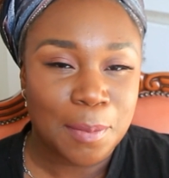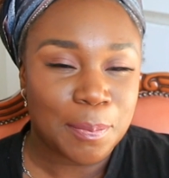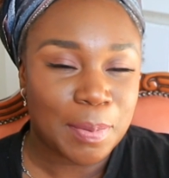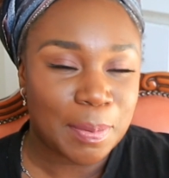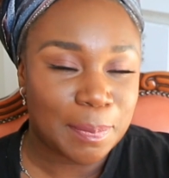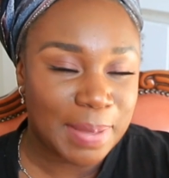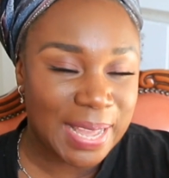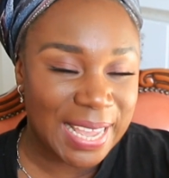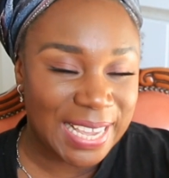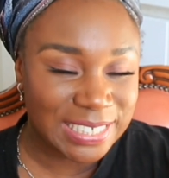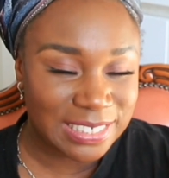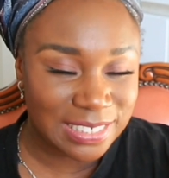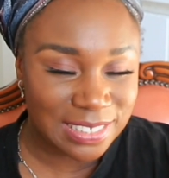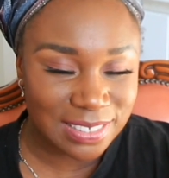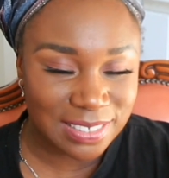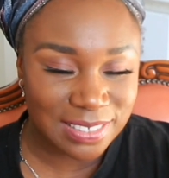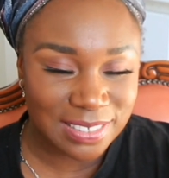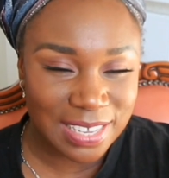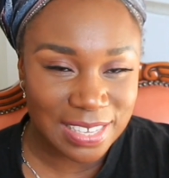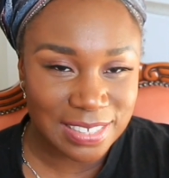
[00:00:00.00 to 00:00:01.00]
but my
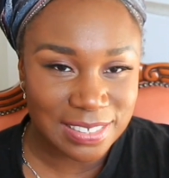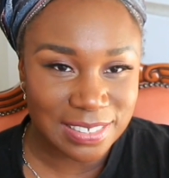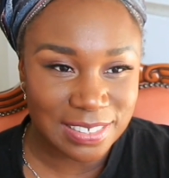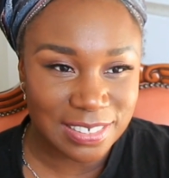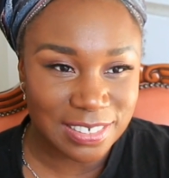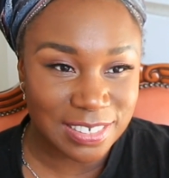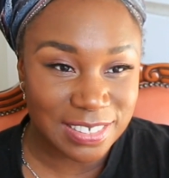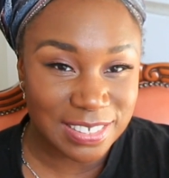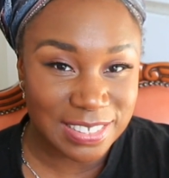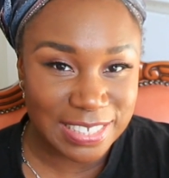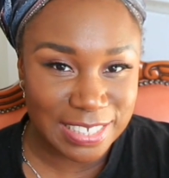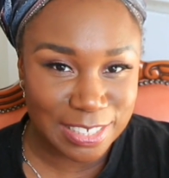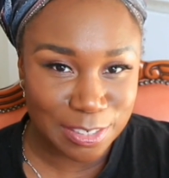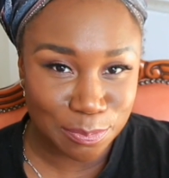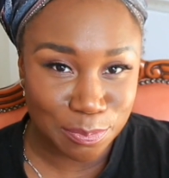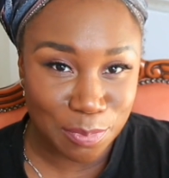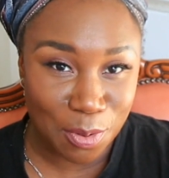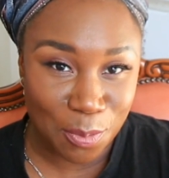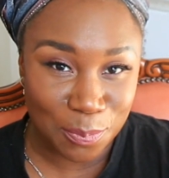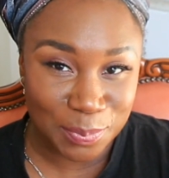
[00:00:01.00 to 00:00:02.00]
edges tend to just need a
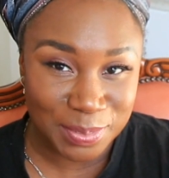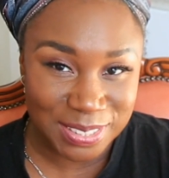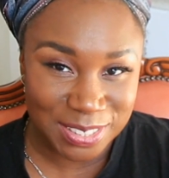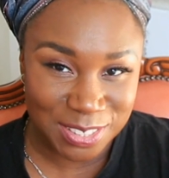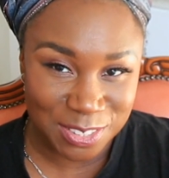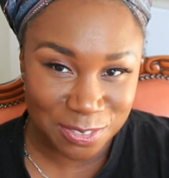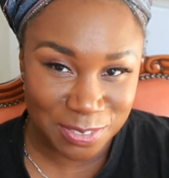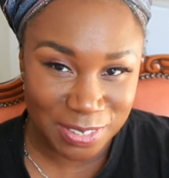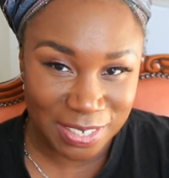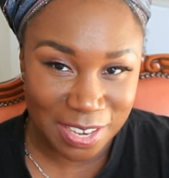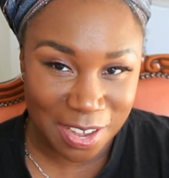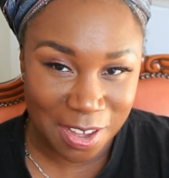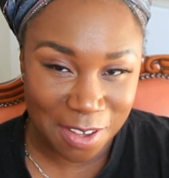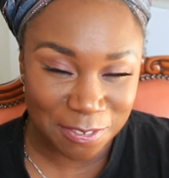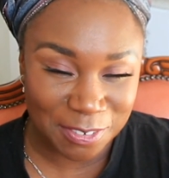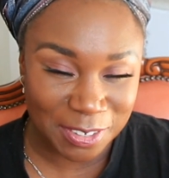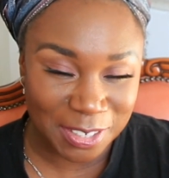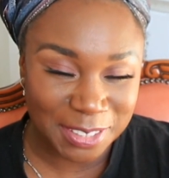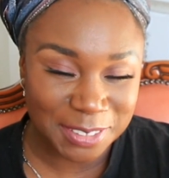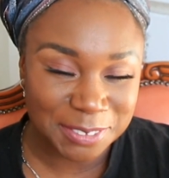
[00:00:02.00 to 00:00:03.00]
moment to
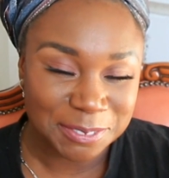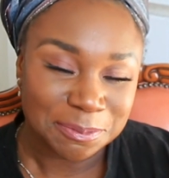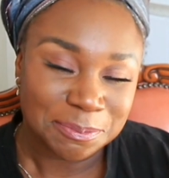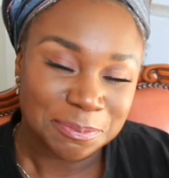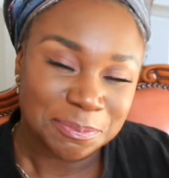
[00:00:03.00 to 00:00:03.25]
recover.